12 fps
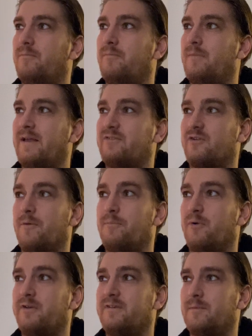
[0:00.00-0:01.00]
at some
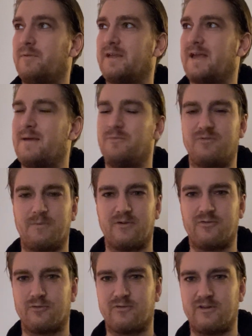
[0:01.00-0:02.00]
point I became a
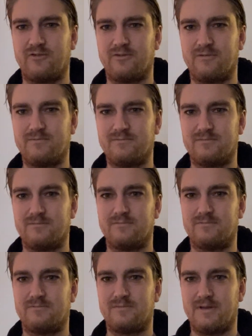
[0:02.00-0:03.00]
spiritual teacher
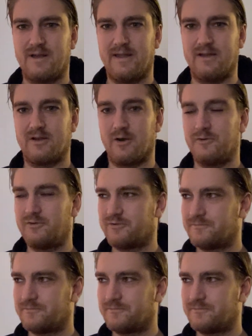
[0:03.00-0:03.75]
and a coach.